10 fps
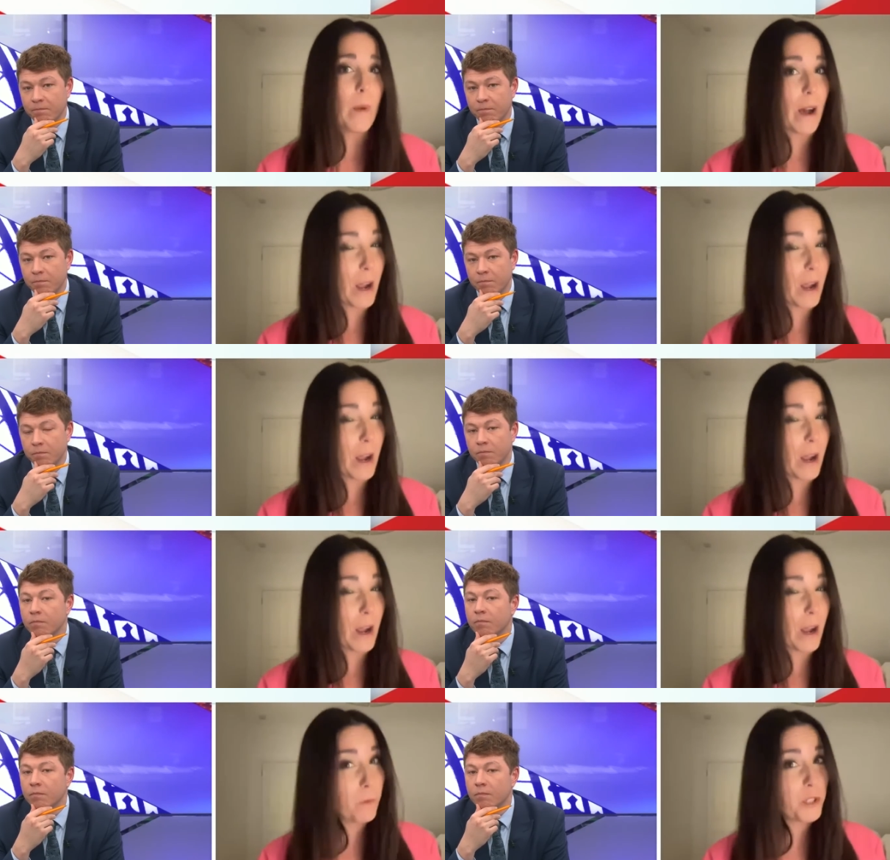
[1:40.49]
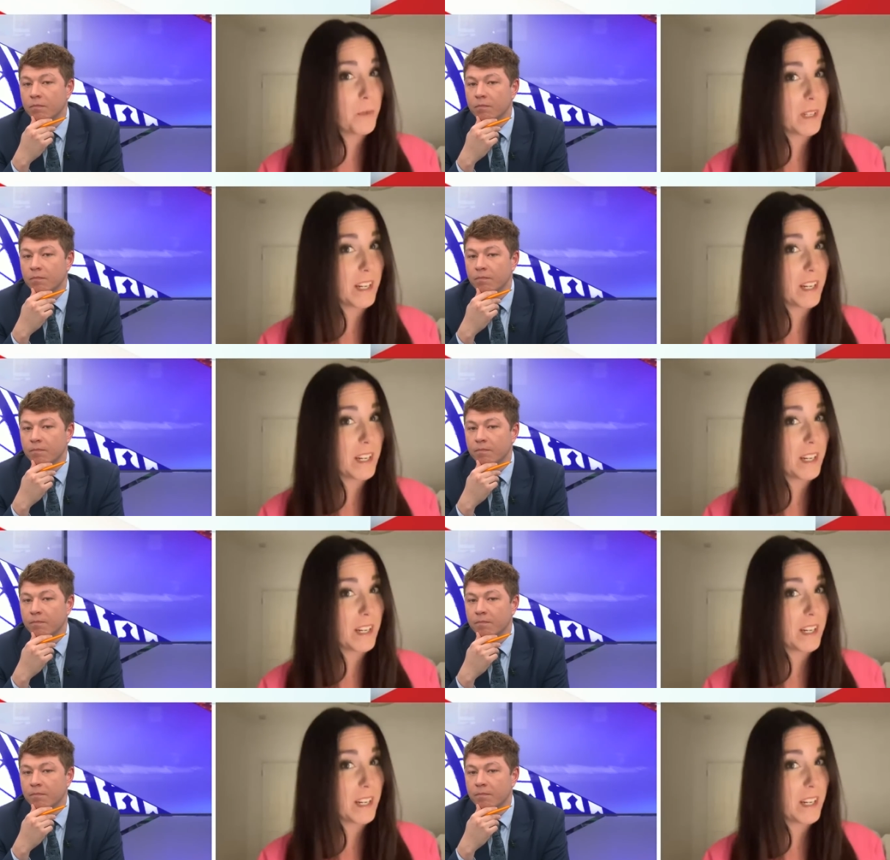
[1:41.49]
Speaker 1: But I wonder what she would actually say
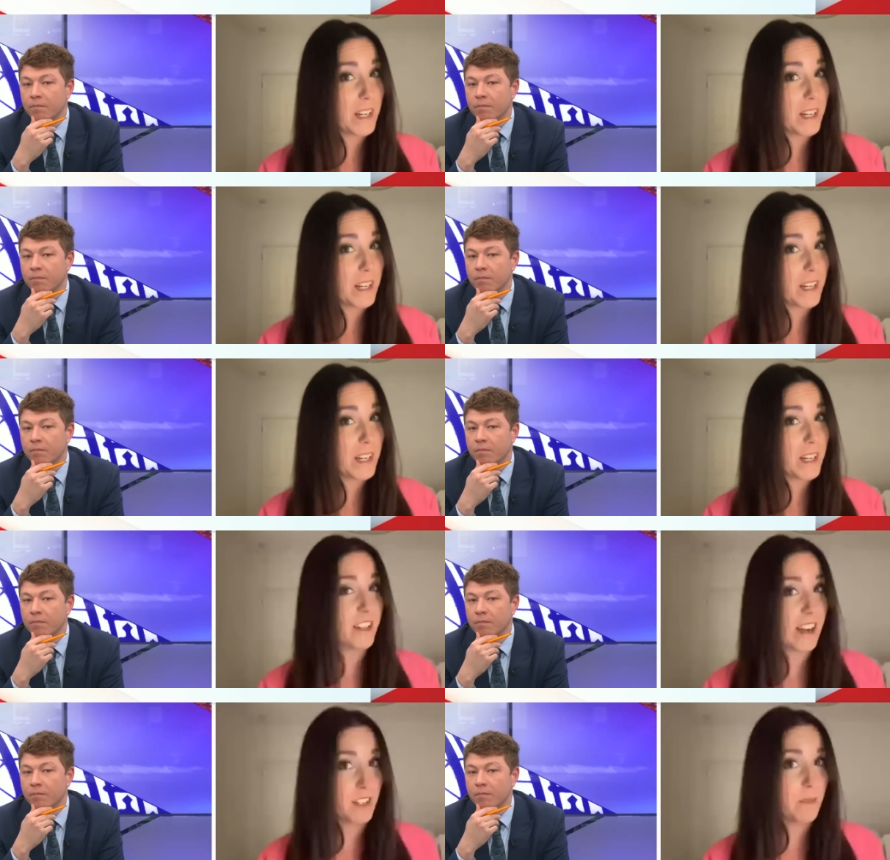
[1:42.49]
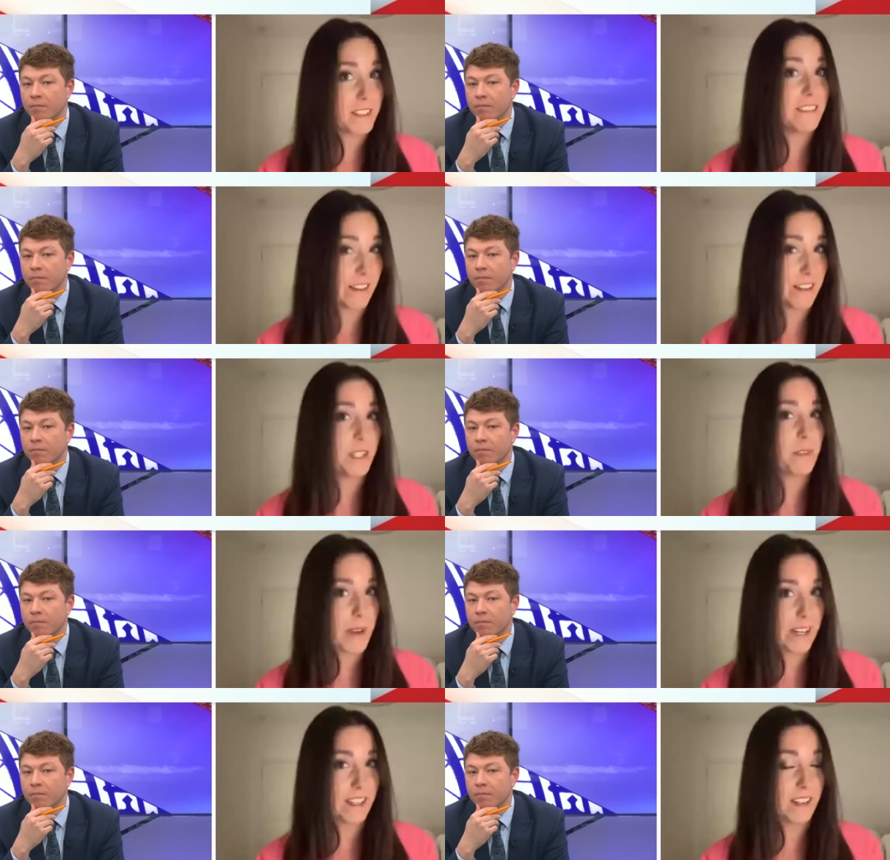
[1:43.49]
about her marriage to Harry because there is a narrative
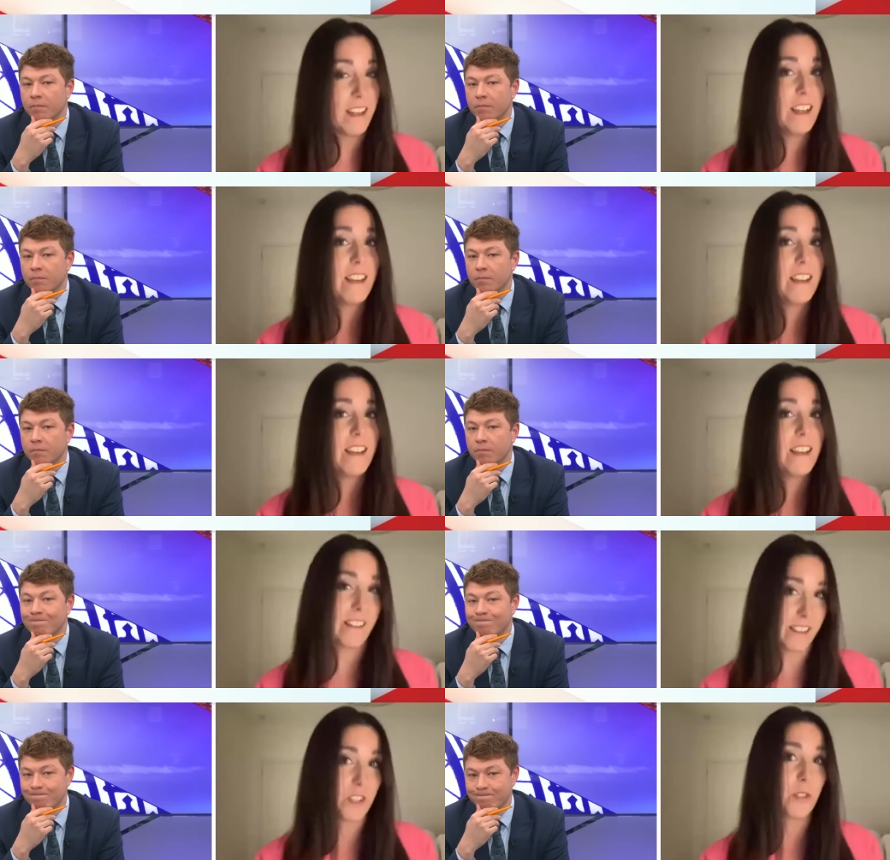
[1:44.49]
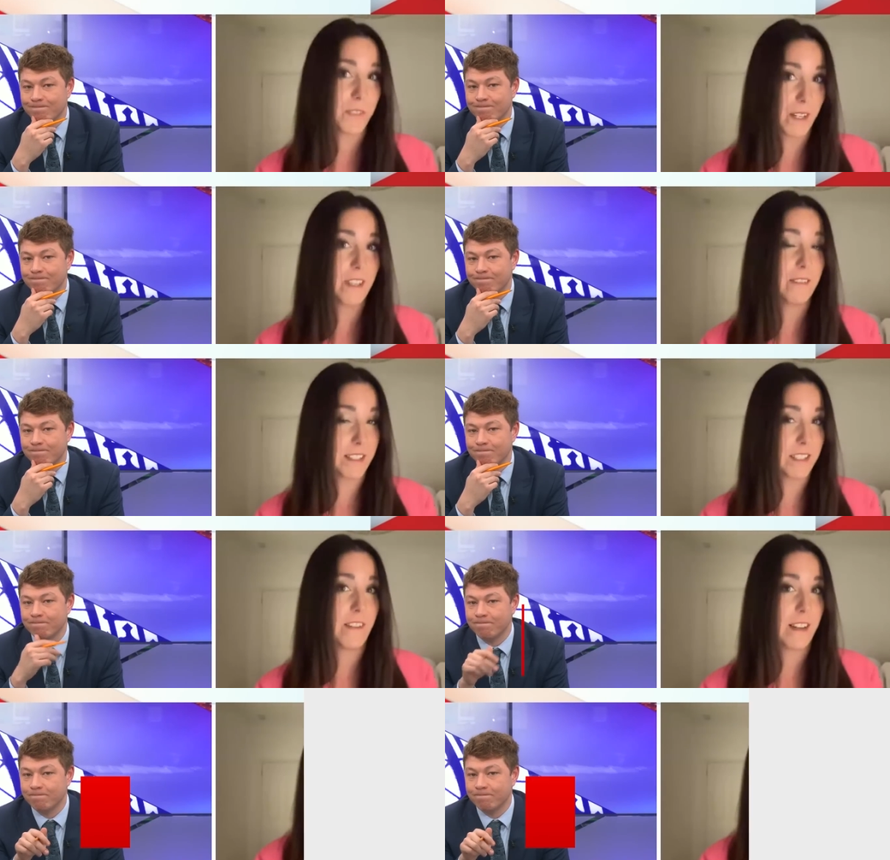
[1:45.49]
with Meghan that I think she'll follow the rest of her